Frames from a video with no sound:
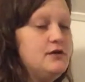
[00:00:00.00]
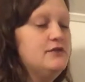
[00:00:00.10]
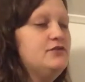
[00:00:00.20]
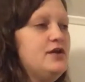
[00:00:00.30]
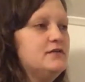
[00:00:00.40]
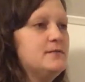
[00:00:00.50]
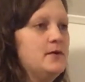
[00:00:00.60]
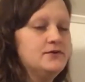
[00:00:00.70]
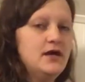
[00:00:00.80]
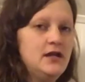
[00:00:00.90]
Yesterday it
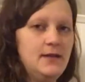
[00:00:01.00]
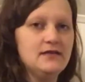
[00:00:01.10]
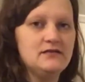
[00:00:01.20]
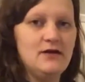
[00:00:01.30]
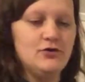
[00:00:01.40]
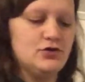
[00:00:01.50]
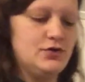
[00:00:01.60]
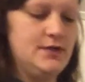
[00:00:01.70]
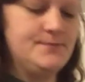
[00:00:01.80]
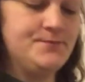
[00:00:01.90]
smelled kind of like sour
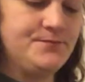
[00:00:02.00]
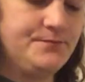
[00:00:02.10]
cream.